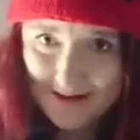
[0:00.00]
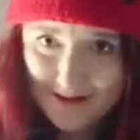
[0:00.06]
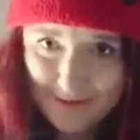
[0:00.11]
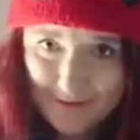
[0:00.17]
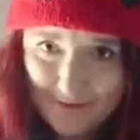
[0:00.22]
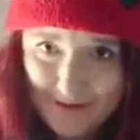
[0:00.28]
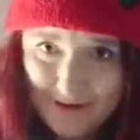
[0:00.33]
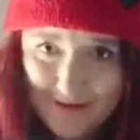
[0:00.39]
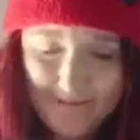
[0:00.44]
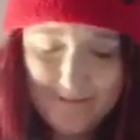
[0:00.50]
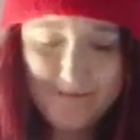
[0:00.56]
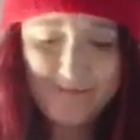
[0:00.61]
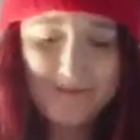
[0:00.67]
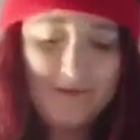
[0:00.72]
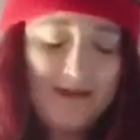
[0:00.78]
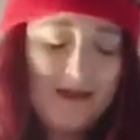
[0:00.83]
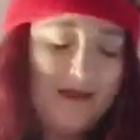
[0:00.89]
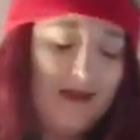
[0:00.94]
I love it.
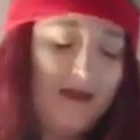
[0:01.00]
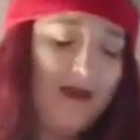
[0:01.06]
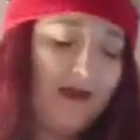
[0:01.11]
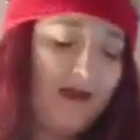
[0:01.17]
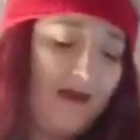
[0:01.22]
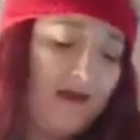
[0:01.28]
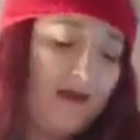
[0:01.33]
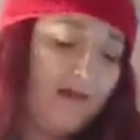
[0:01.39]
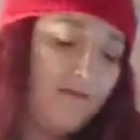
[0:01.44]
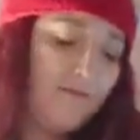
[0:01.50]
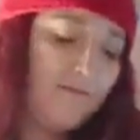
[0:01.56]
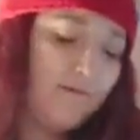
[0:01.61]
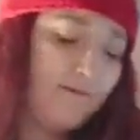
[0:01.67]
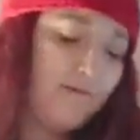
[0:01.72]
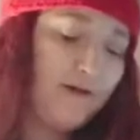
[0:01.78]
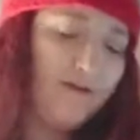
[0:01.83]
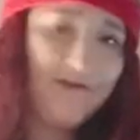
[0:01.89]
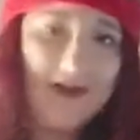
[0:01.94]

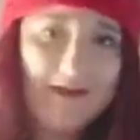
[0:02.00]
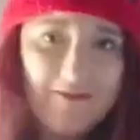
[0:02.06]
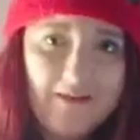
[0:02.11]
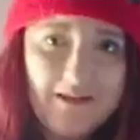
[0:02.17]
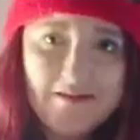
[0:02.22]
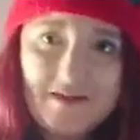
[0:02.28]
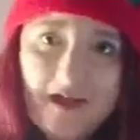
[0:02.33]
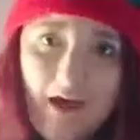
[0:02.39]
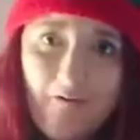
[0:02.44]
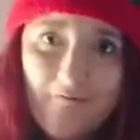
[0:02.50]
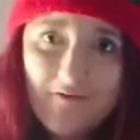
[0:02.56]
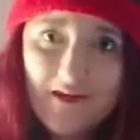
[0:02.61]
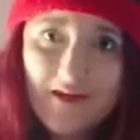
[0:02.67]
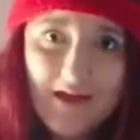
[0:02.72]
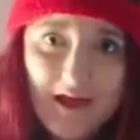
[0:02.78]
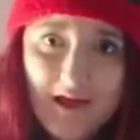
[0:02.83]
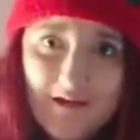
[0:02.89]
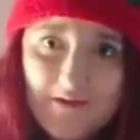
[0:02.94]
I've had this hat for
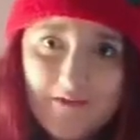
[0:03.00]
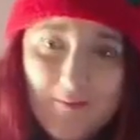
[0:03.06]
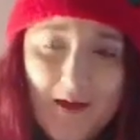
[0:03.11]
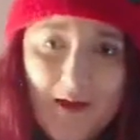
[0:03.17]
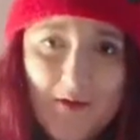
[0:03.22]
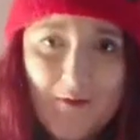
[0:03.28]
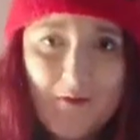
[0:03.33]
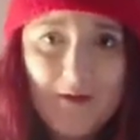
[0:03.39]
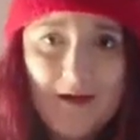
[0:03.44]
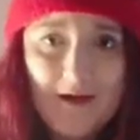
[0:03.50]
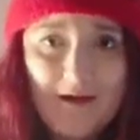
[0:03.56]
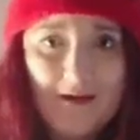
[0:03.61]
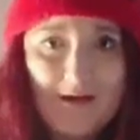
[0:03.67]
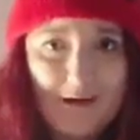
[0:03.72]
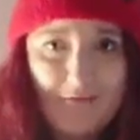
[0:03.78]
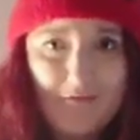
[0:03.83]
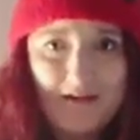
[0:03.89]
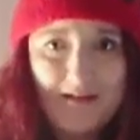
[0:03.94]
years, by the way. I
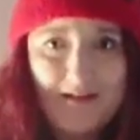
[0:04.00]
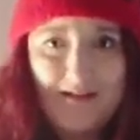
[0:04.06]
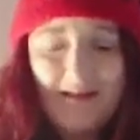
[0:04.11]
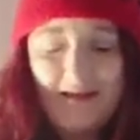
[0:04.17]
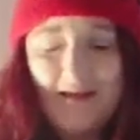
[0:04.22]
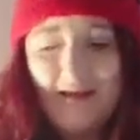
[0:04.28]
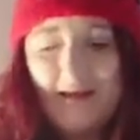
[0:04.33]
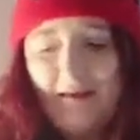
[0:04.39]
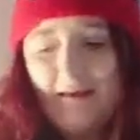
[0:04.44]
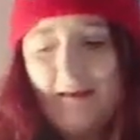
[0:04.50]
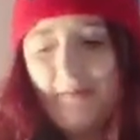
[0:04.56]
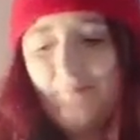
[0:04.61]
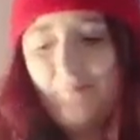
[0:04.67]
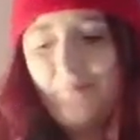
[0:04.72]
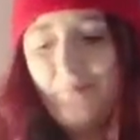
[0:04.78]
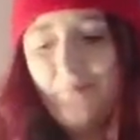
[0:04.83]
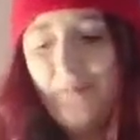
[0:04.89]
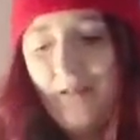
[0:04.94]
really like it.
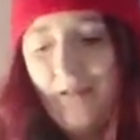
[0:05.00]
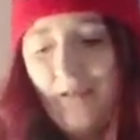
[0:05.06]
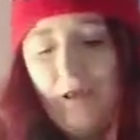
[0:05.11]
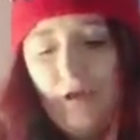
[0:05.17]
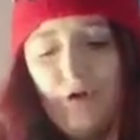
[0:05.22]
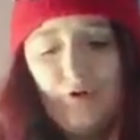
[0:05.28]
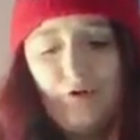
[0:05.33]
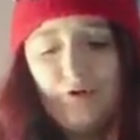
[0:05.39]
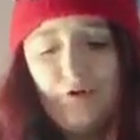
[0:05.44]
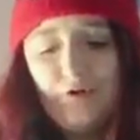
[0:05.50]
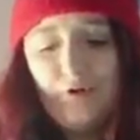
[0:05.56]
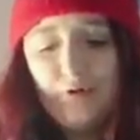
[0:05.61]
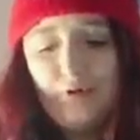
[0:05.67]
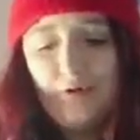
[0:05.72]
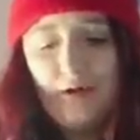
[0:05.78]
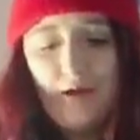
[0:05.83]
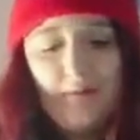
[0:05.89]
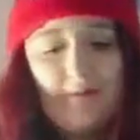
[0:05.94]

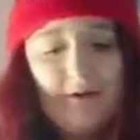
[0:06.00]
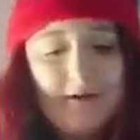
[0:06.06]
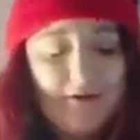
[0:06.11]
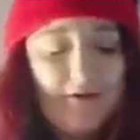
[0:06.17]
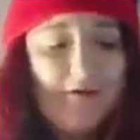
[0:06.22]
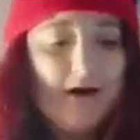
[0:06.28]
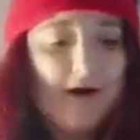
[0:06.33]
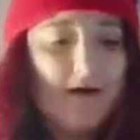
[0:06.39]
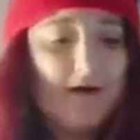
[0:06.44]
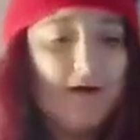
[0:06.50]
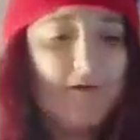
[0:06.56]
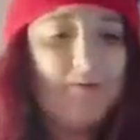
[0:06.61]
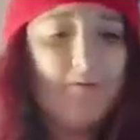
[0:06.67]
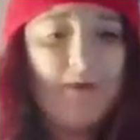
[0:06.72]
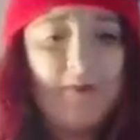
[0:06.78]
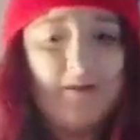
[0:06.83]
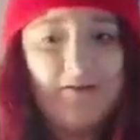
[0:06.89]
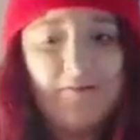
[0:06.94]
So I'm going to crack on
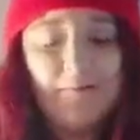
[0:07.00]
with this